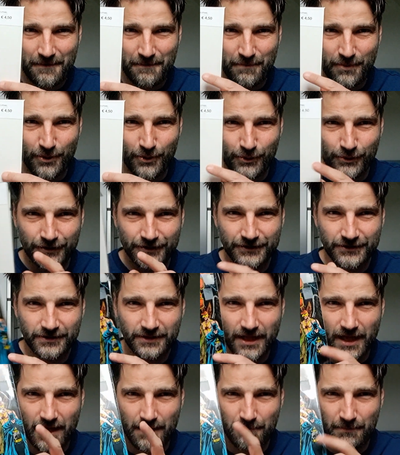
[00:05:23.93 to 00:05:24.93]
Boards
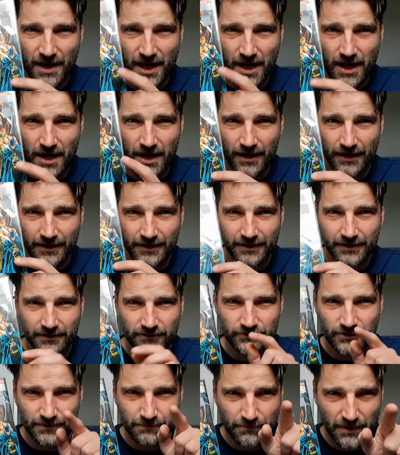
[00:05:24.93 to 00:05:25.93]
and bag.
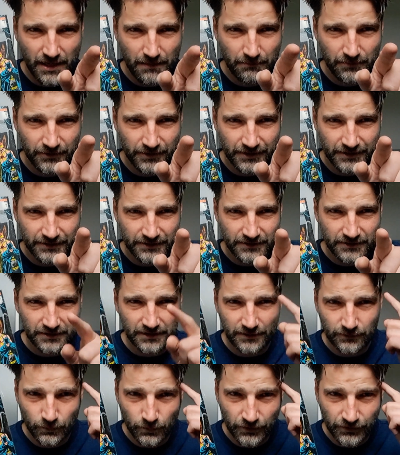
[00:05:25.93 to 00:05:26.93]
Remember it.
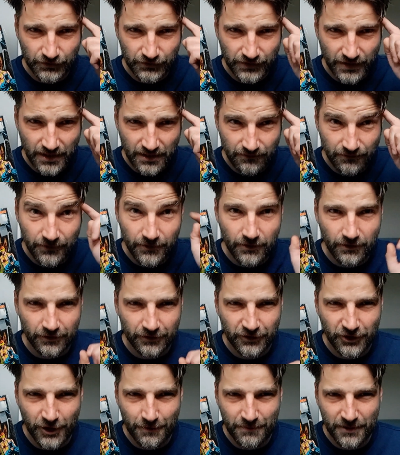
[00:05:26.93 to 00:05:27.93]
It will save your
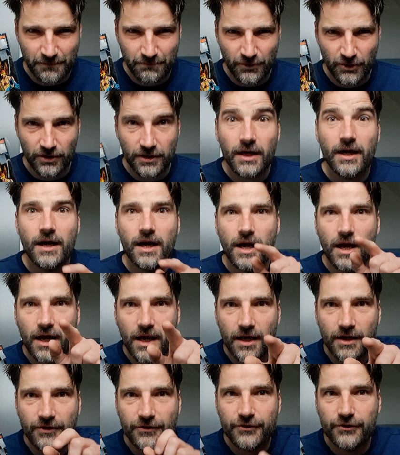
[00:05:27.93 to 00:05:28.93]
comic book
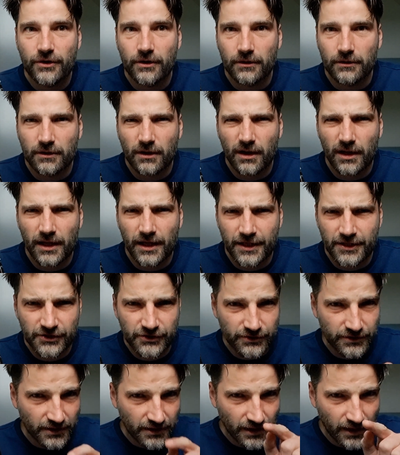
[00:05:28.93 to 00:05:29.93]
and your
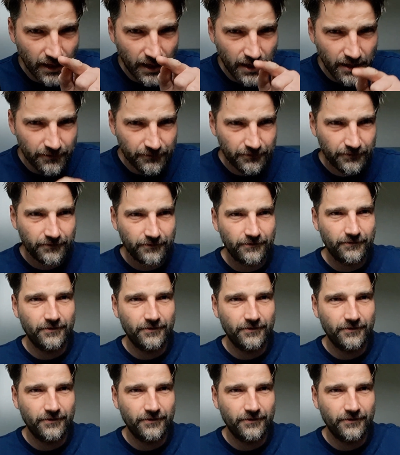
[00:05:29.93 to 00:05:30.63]
collection alive.